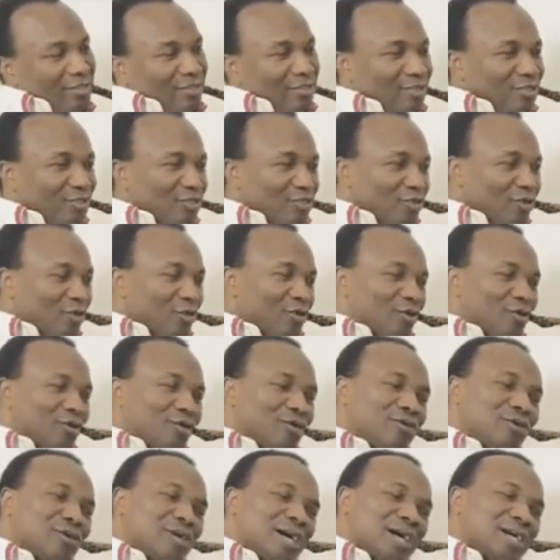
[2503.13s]

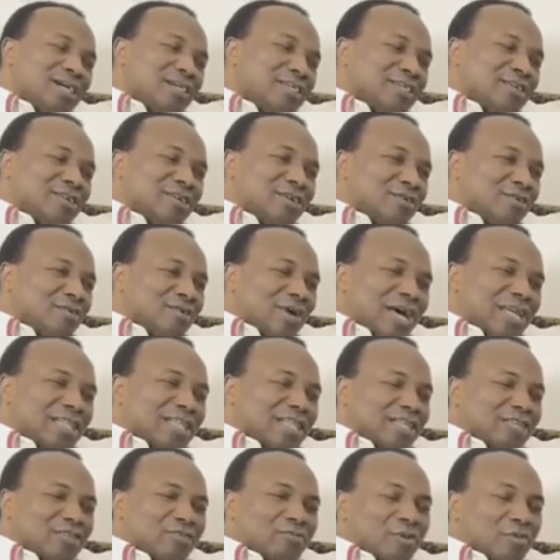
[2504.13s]
So I
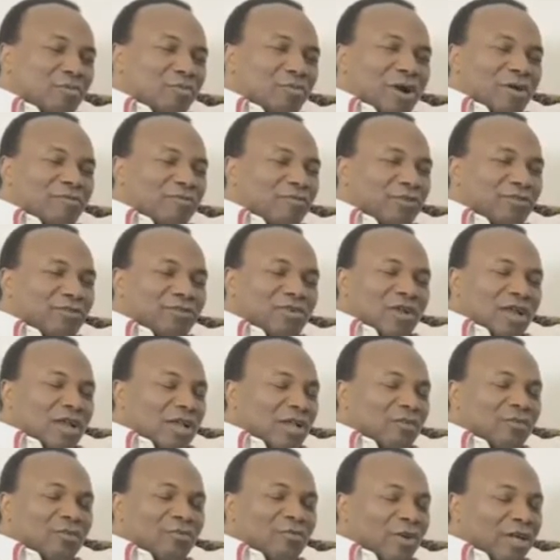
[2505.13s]
think people have just
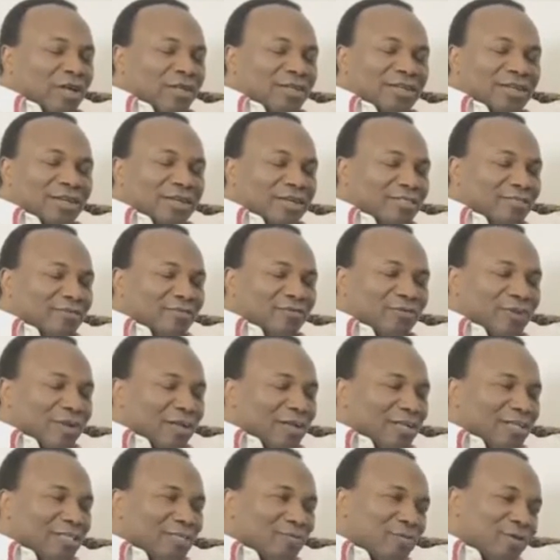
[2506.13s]
run out of ideas
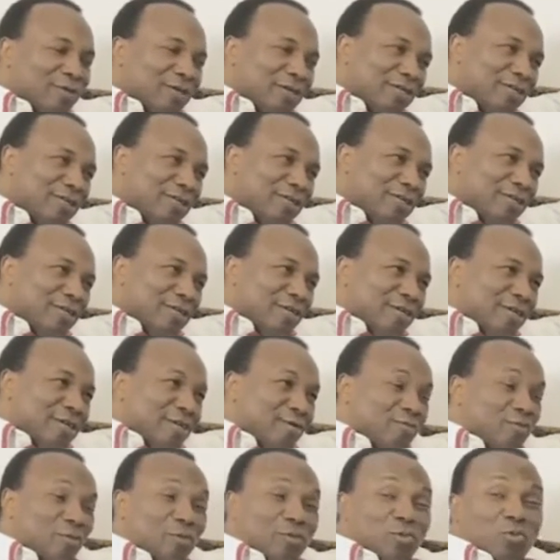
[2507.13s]
from this meeting.
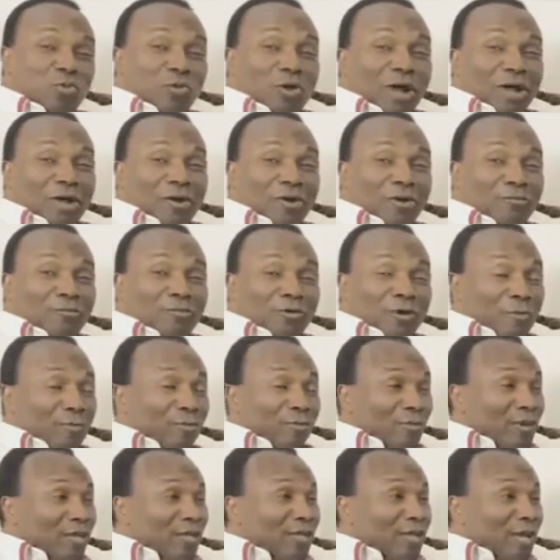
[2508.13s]
People who are
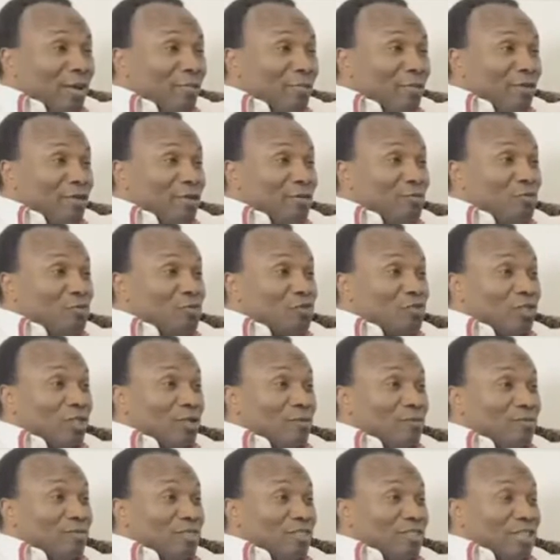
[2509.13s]
complaining about the
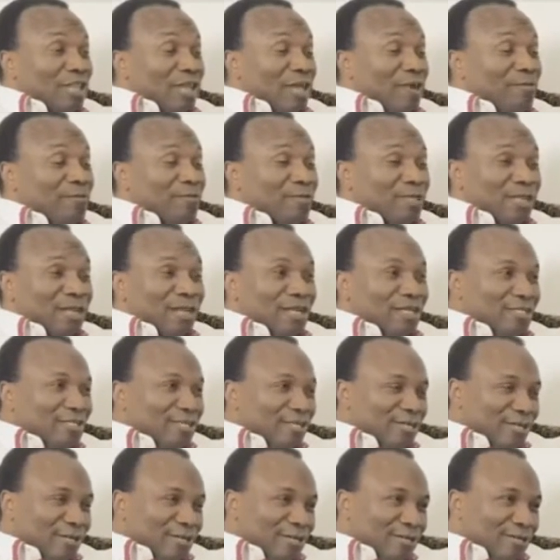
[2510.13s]
Muslims, Islamists in
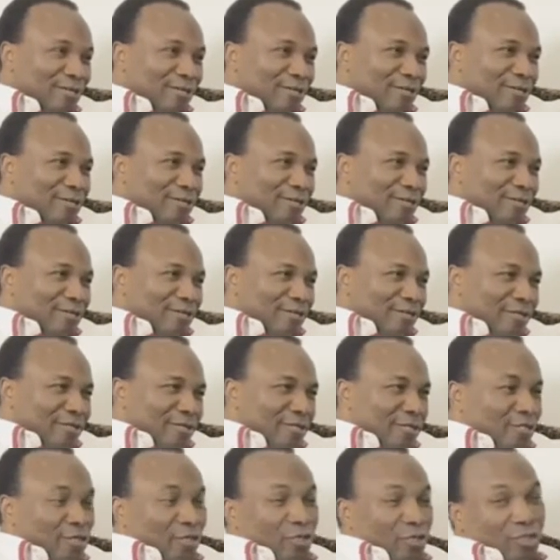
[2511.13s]
Nigeria.
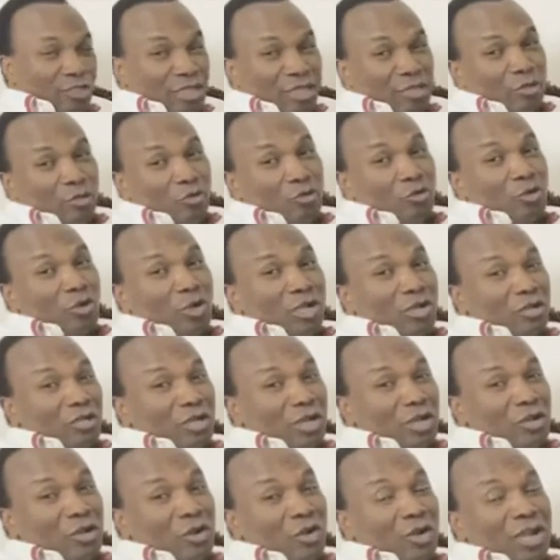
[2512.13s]
They
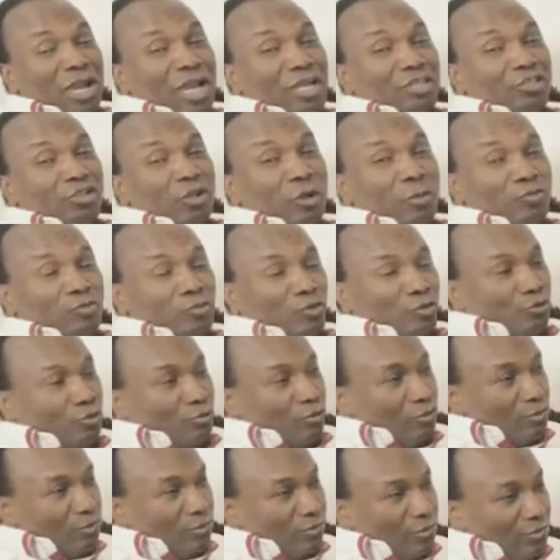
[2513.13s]
don't get job to do.